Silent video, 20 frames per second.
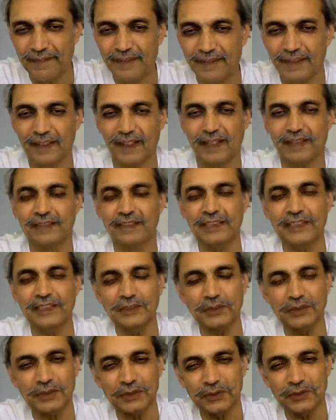I will
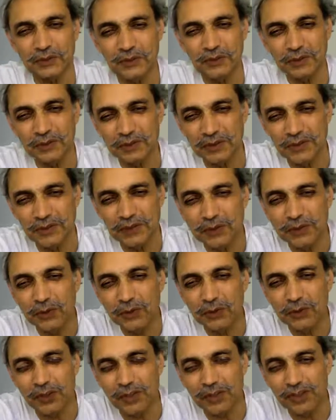introduce you to a new
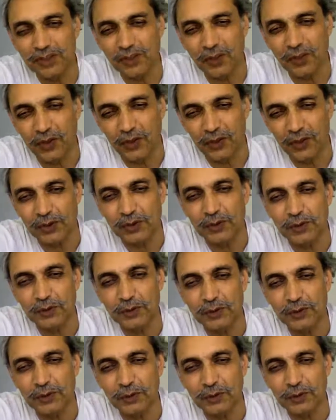word called
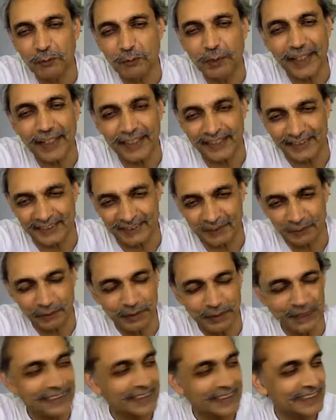Guru Peg,
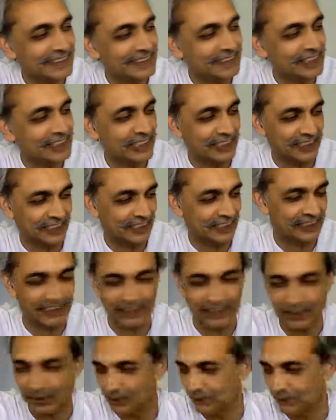P-E-G.
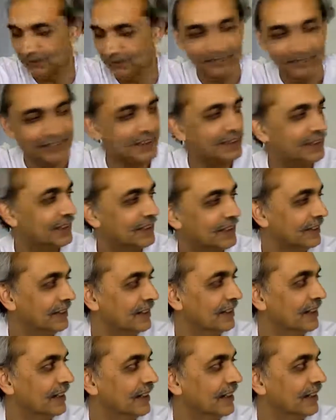Now,
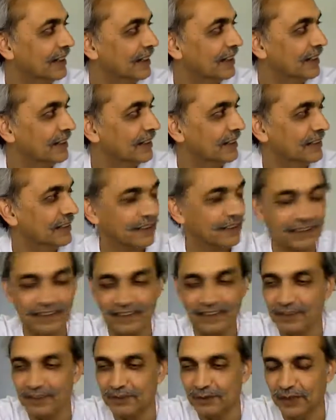
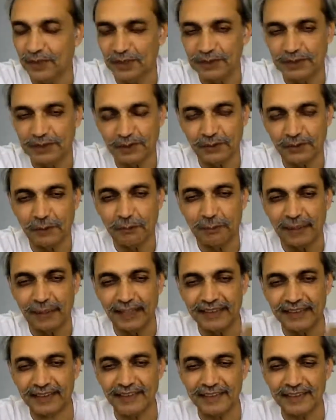how should a
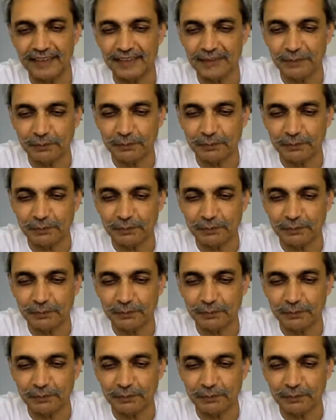peg is